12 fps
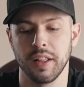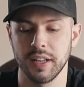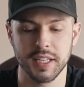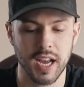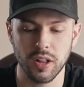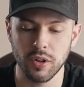The
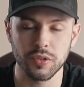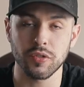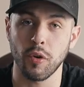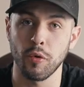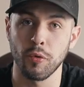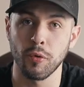download's
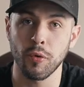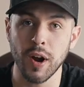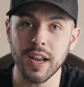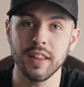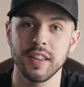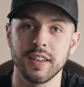
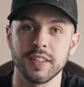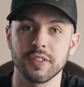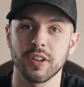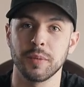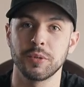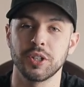right in the
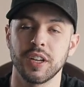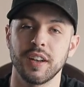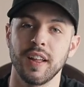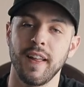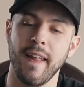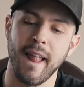
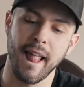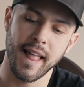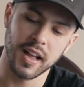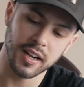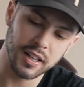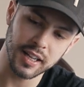description.
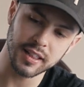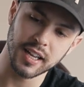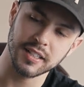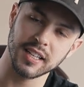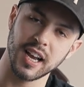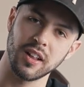Click
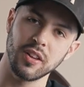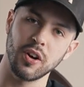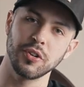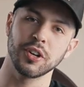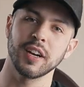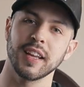that
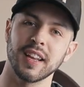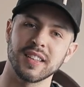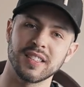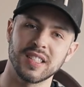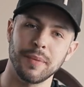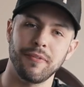download, you're gonna get
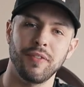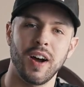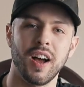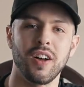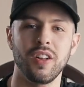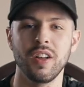a zip
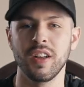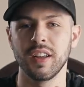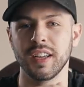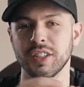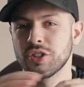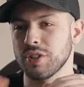file,
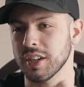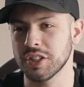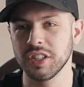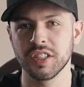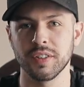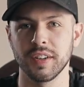
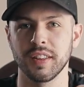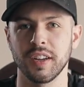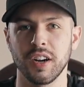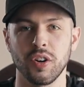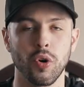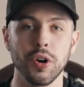instructions are in
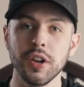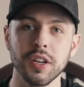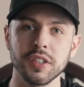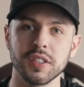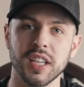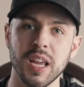there, or you
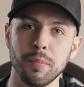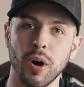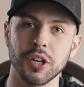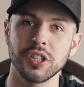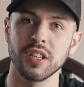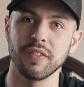can just keep
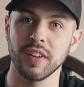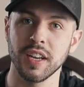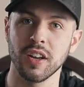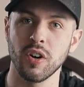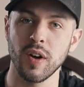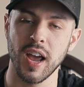watching the
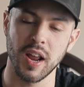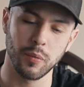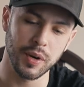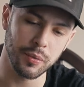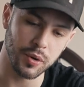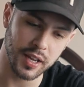video
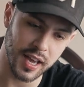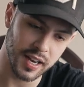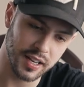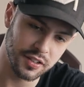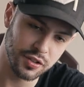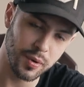and we will
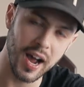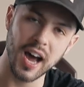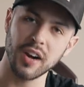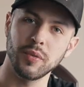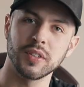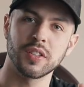get into
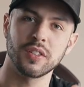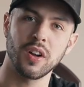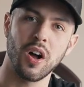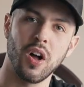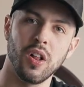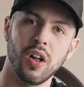how to
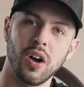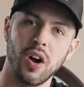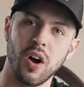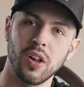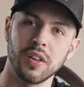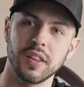install
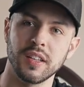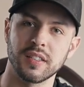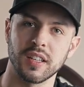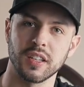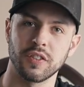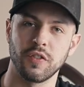all of
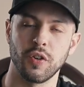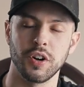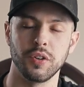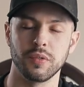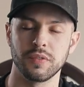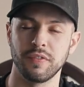these things
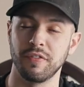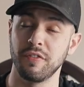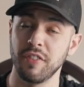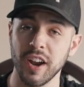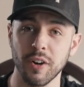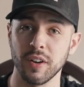for you. It's
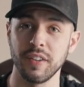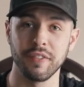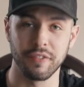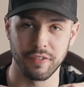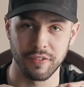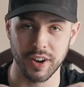very,
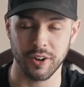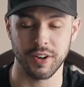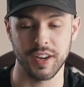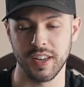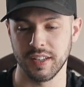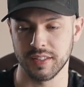
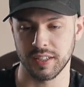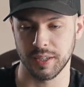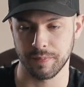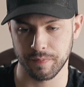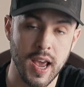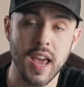very
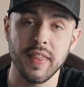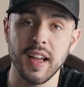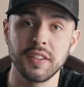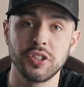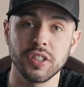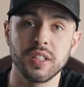easy. And
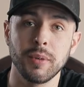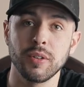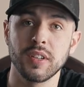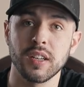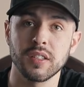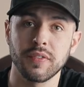that just
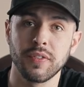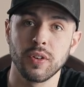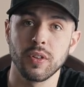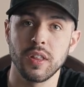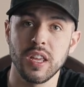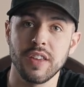about does it
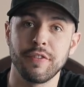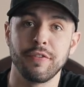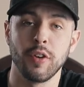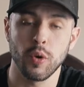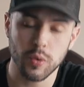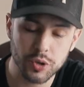for the
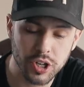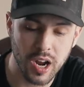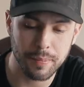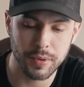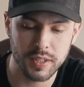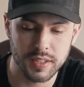
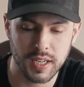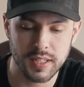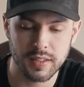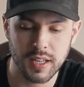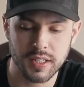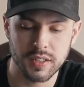Photoshop
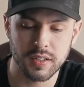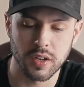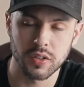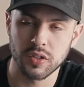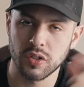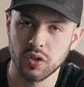presets. Let's
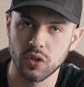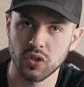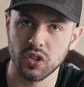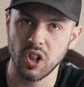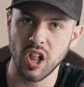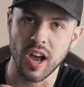
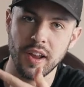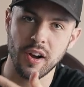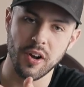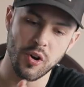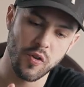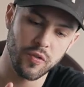slide
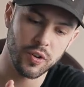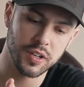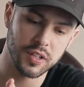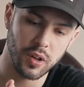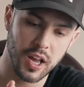on over into